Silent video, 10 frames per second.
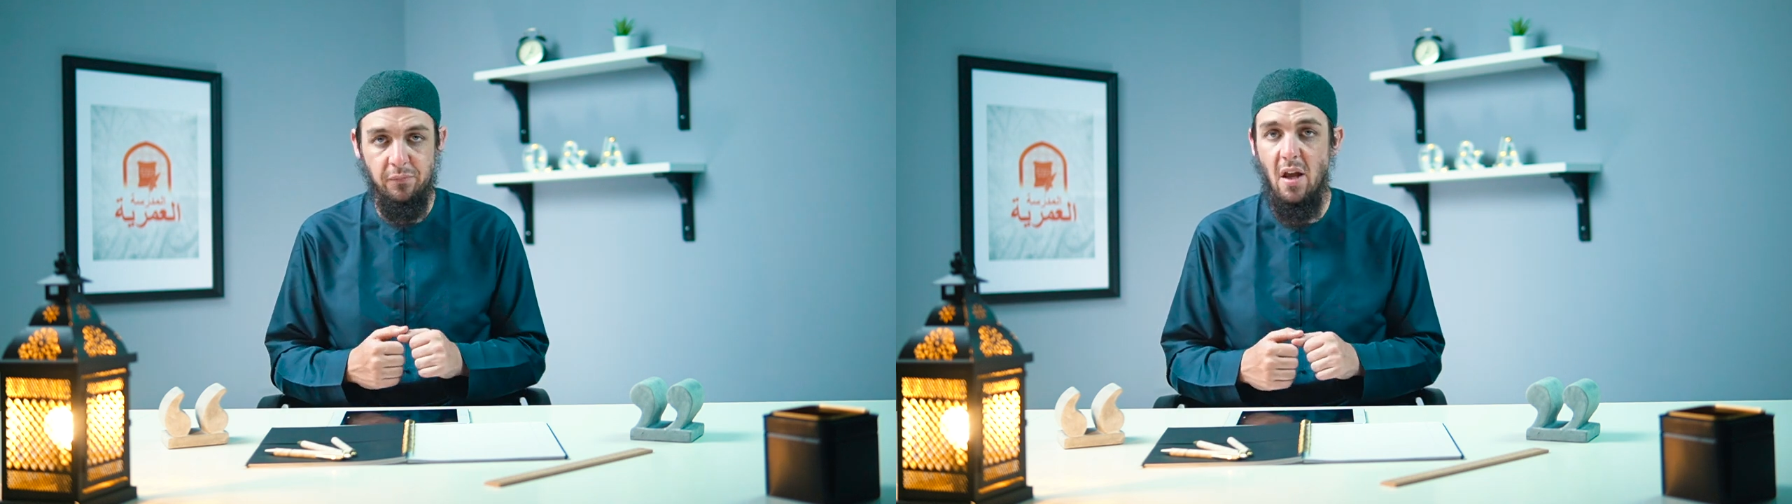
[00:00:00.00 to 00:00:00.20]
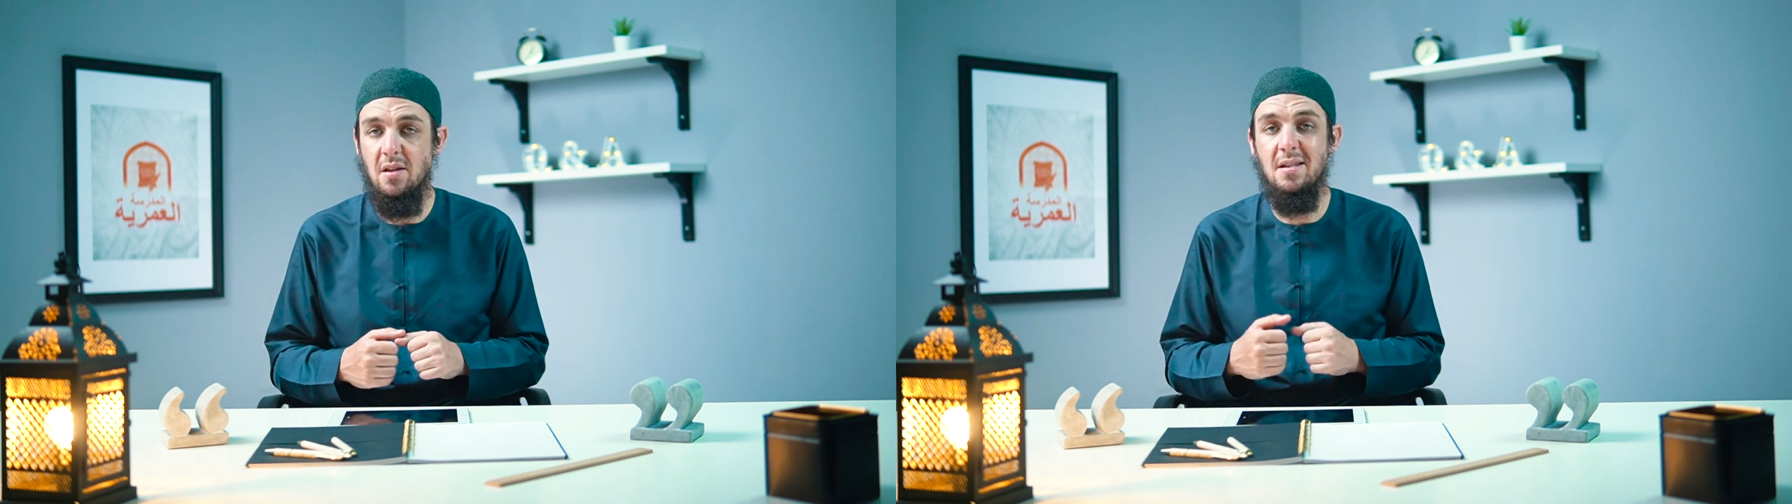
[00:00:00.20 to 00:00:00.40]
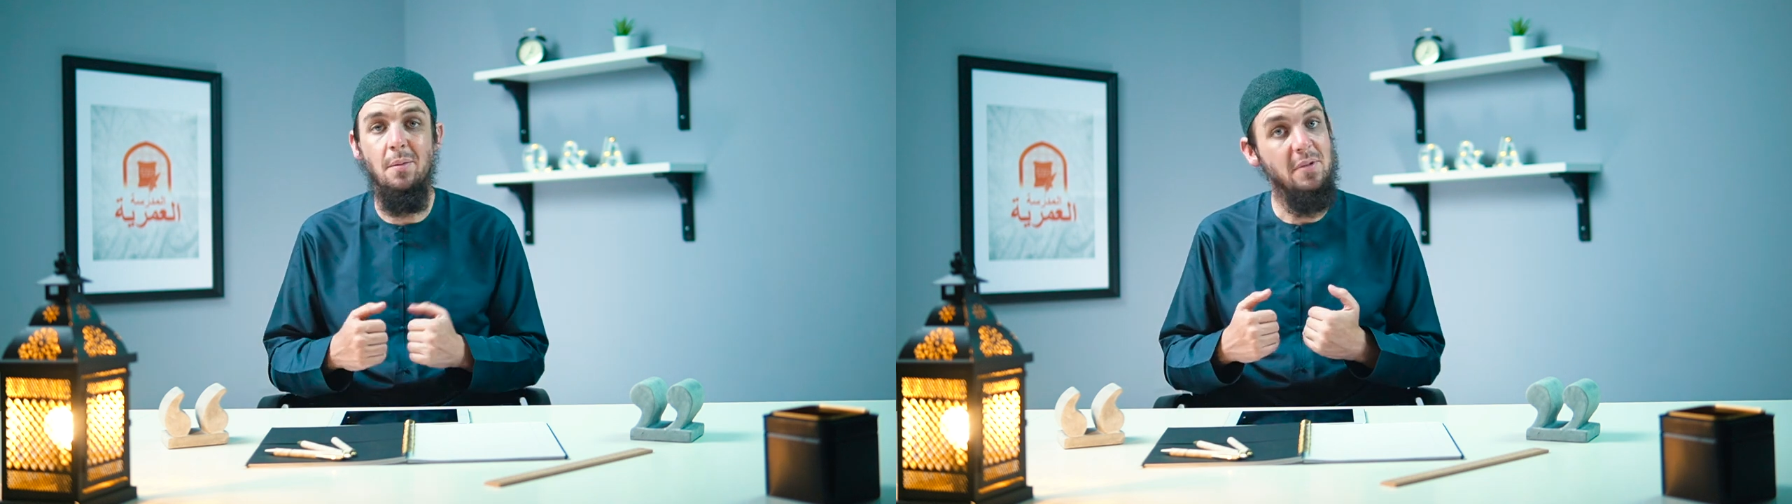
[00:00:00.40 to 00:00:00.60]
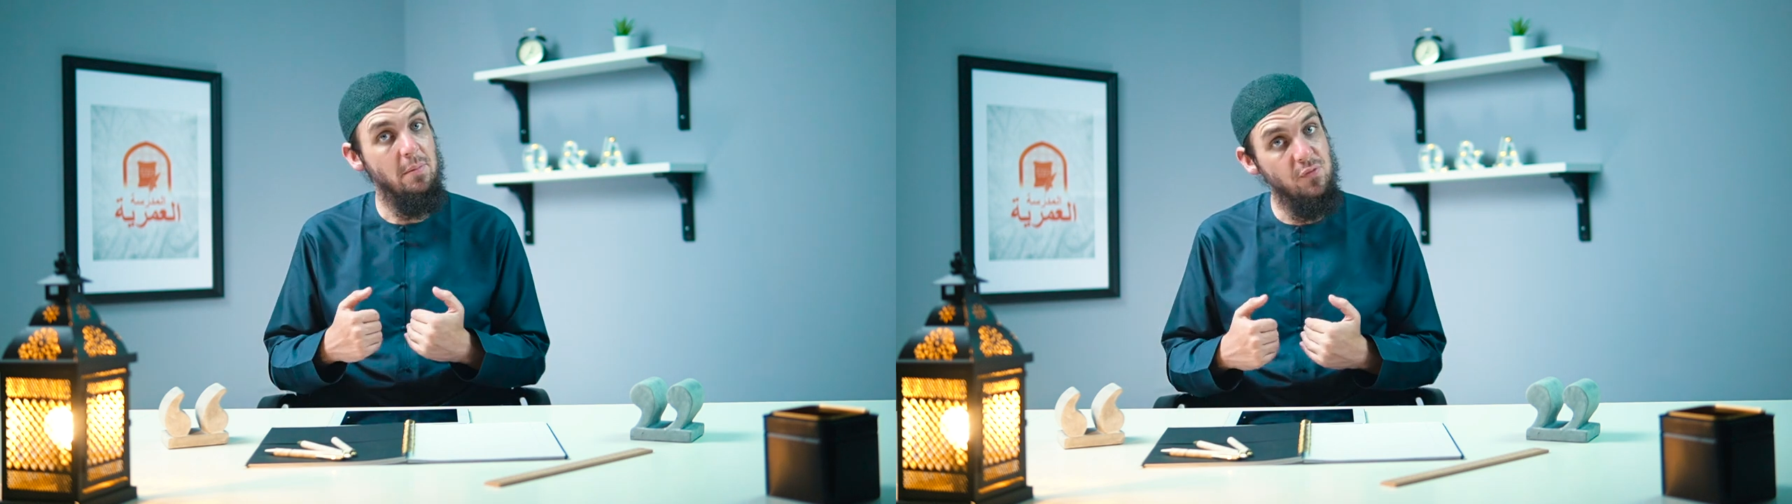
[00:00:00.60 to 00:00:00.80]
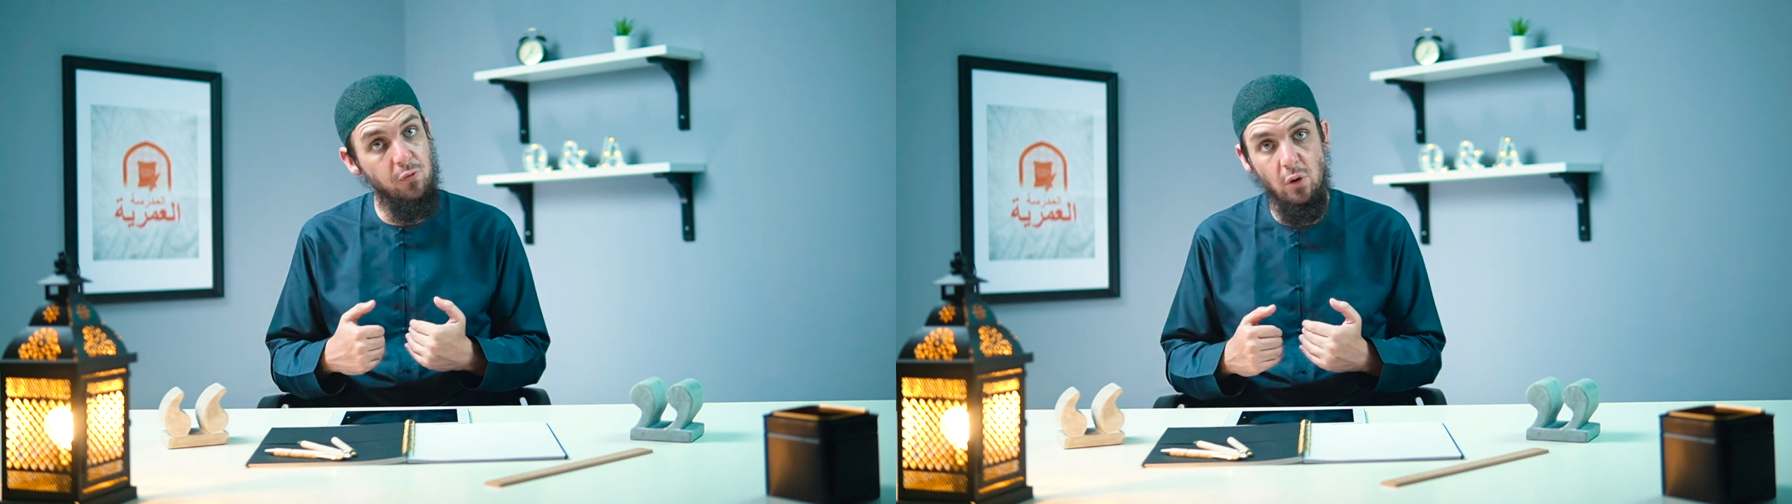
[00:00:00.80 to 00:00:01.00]
and
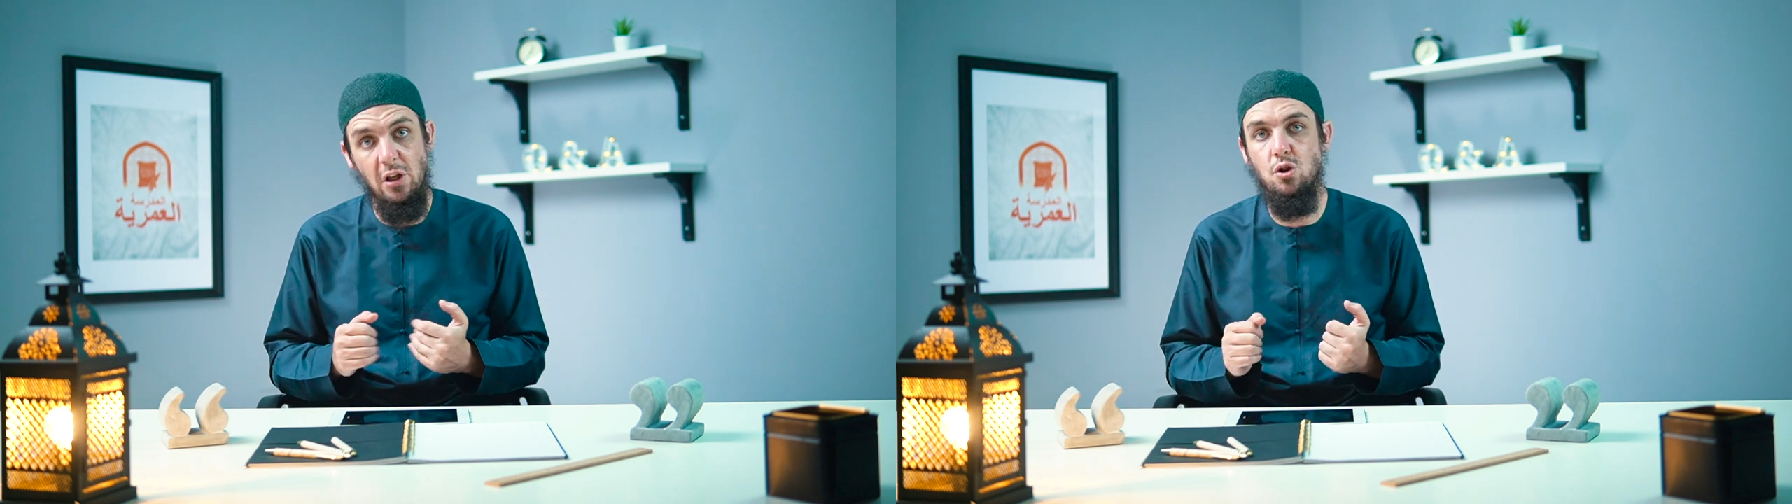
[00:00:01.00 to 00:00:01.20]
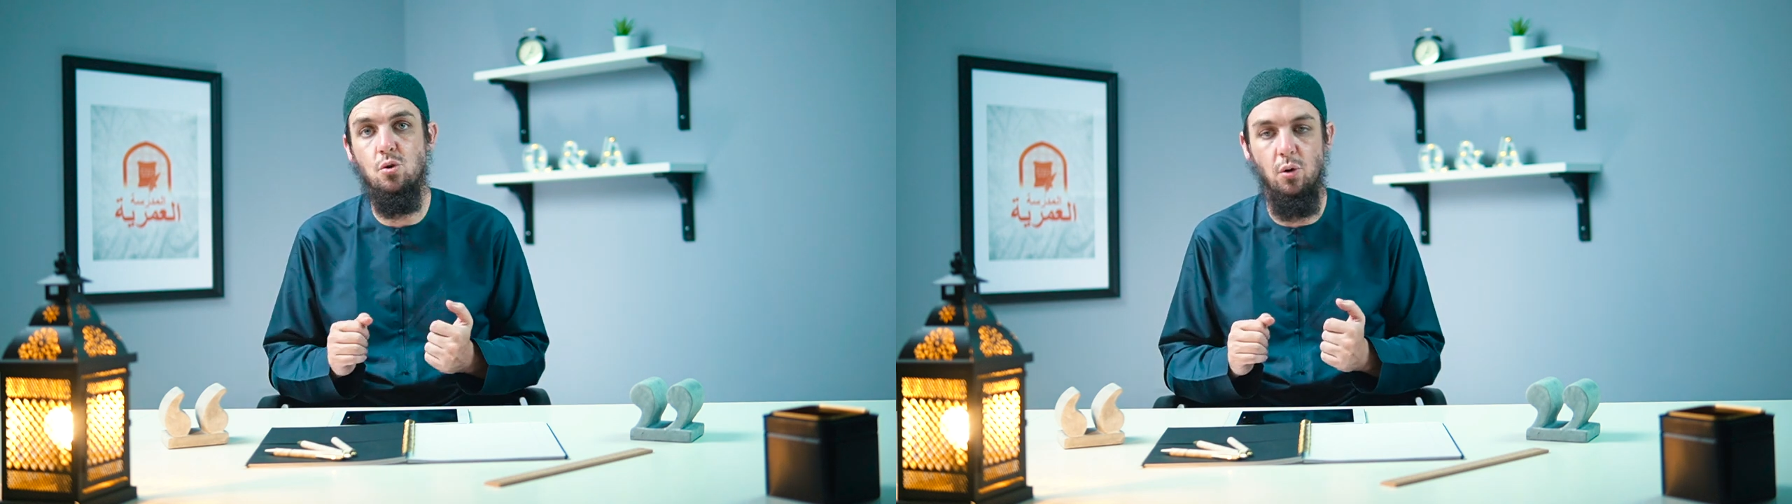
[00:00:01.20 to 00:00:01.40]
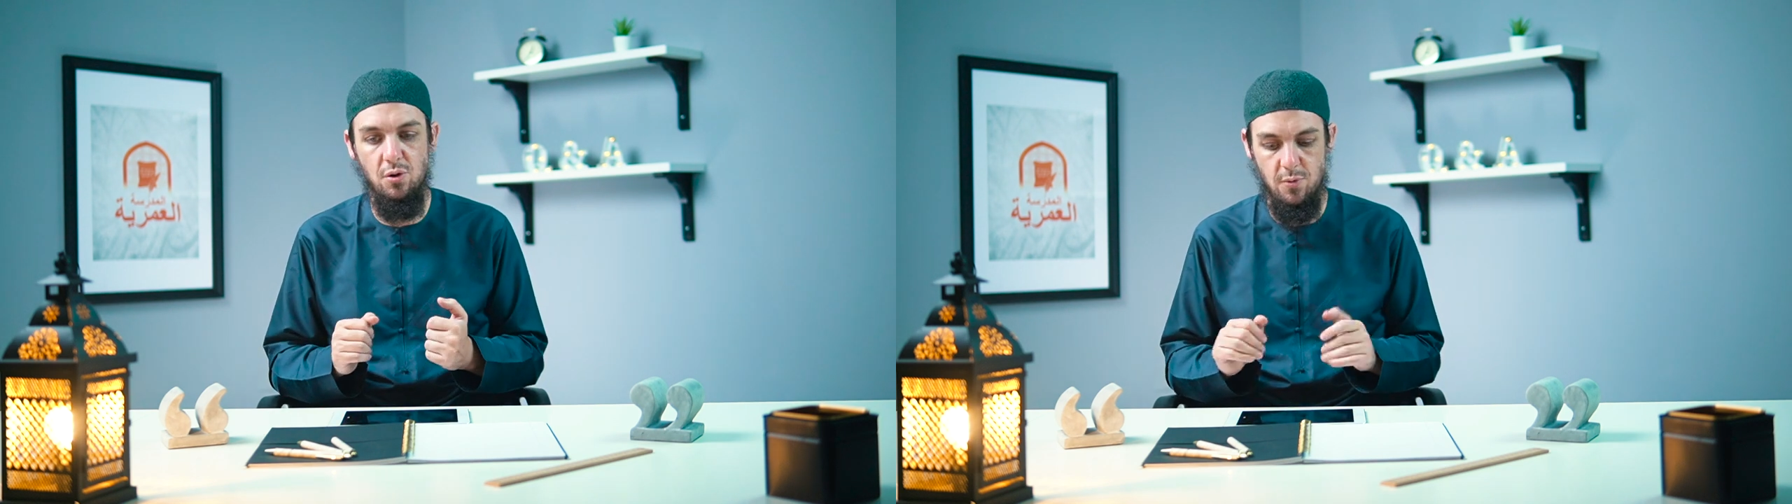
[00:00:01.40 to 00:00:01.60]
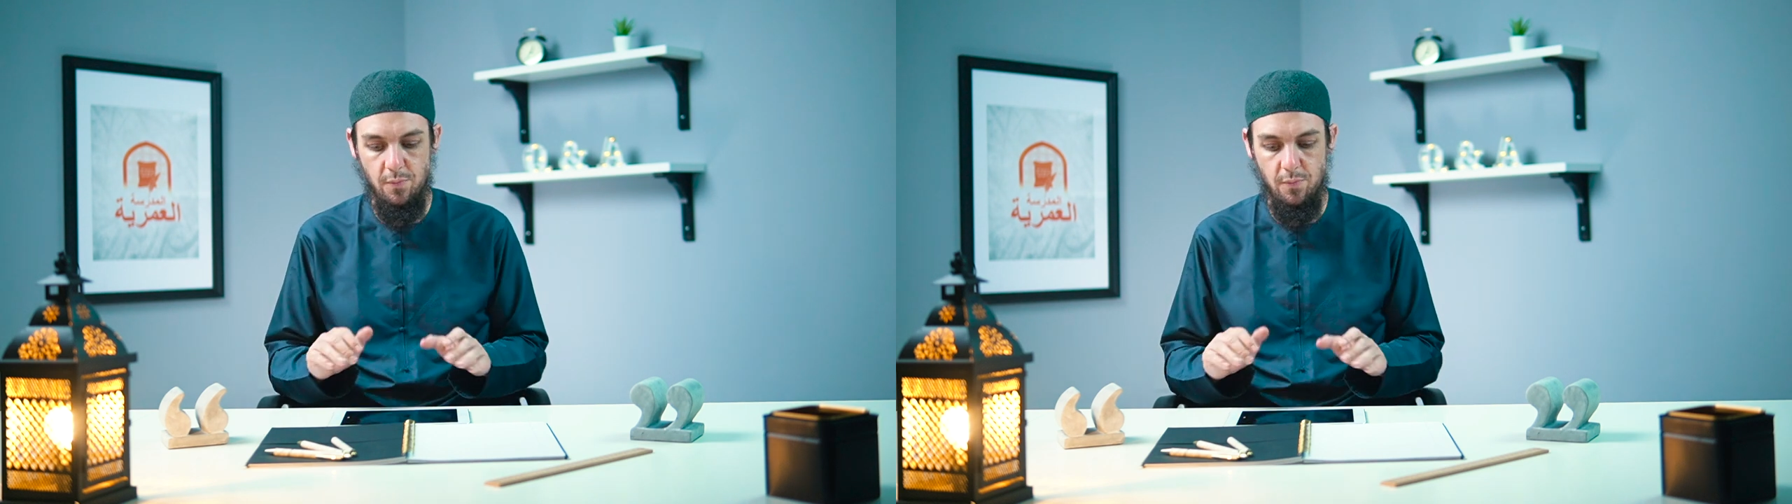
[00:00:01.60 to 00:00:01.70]
sometimes falling short.